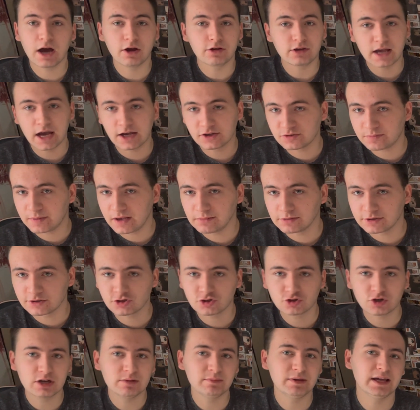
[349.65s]
You guys will be able to
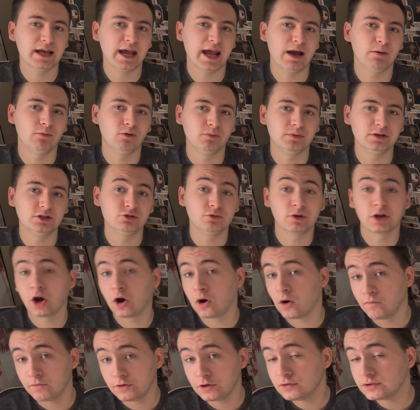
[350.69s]
stream it, and we'll be doing
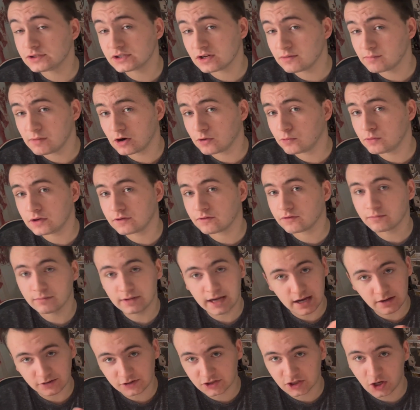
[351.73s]
our reviews in about a week from
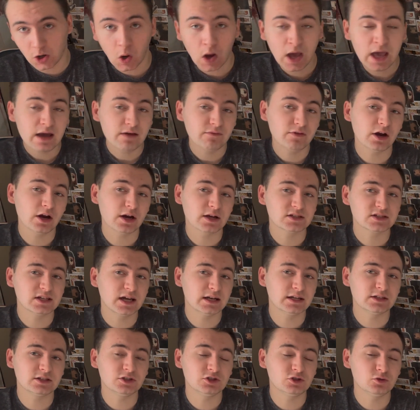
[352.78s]
now. So very
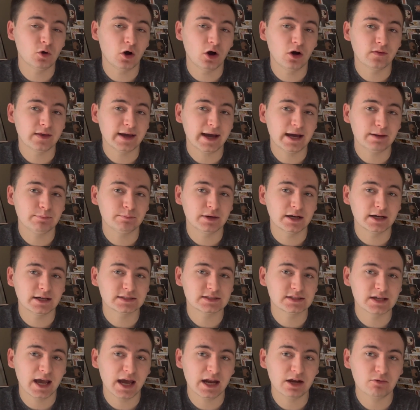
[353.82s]
excited to do all that.
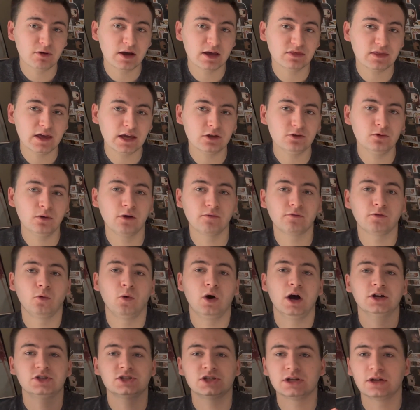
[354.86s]
But anyway, thank you all for
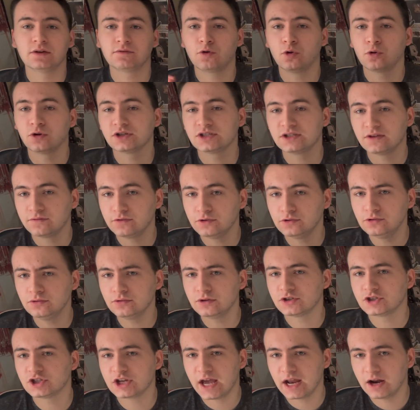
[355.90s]
watching. And of course, if you're new to
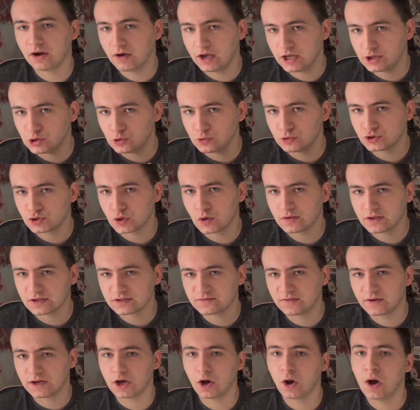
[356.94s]
the channel and you enjoy this
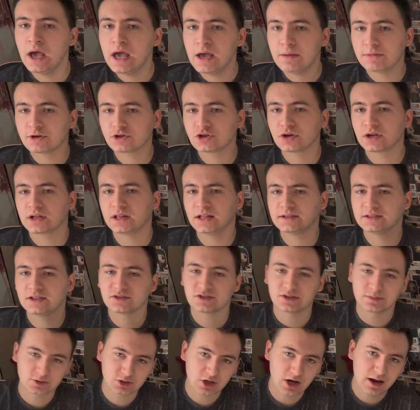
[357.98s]
video, make sure to click the
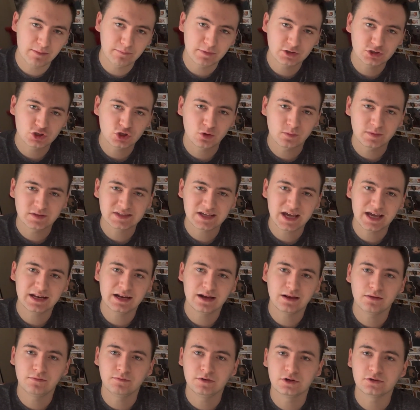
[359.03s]
subscribe button so you don't miss any
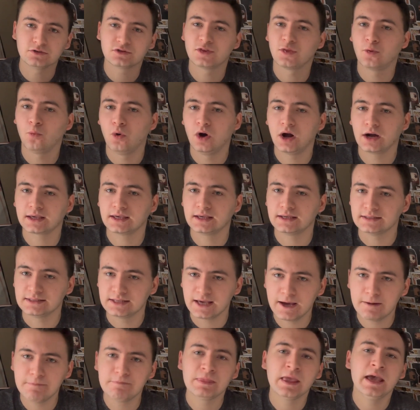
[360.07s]
other videos of The Walking
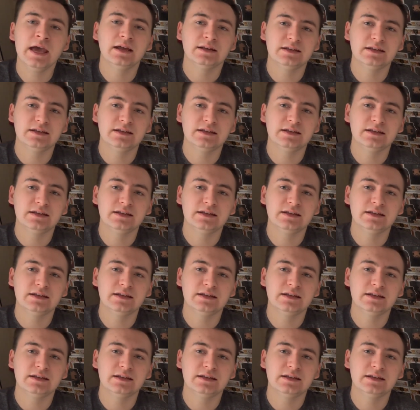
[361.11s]
Dead.